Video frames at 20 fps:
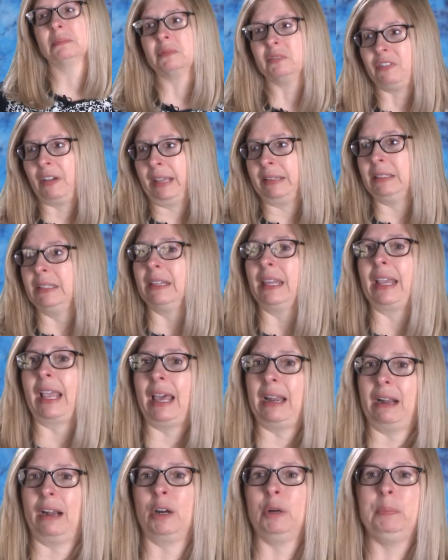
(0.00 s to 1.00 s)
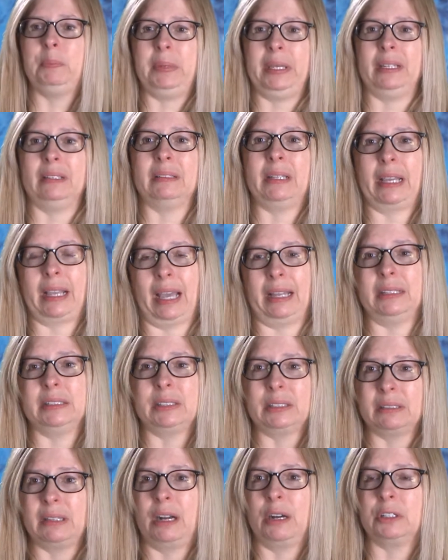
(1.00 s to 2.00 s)
Finally, they got a heartbeat. They got
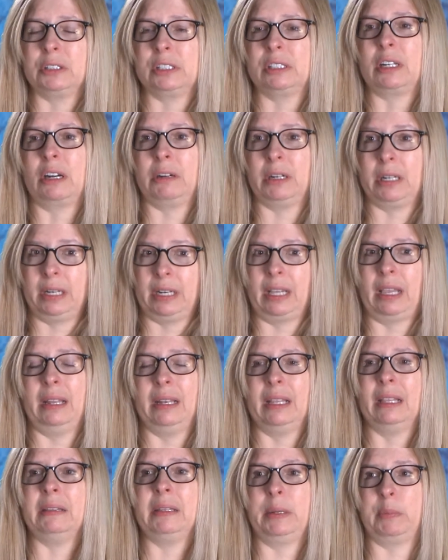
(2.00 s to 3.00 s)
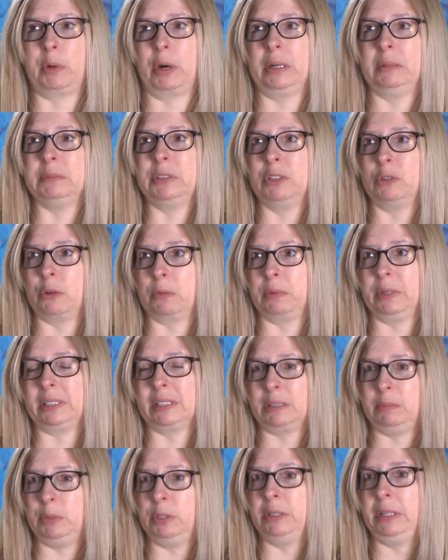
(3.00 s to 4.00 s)
his heart started again, and they brought him to
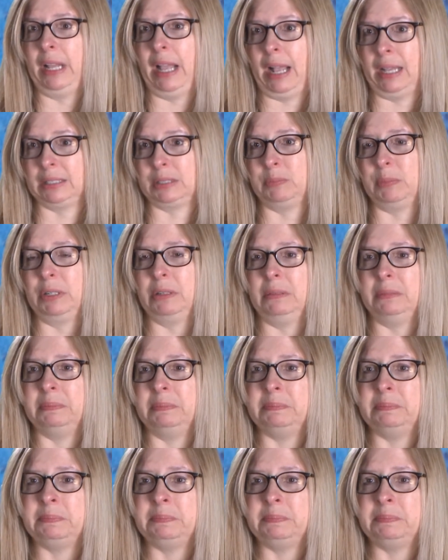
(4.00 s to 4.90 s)
Northwest Community Hospital.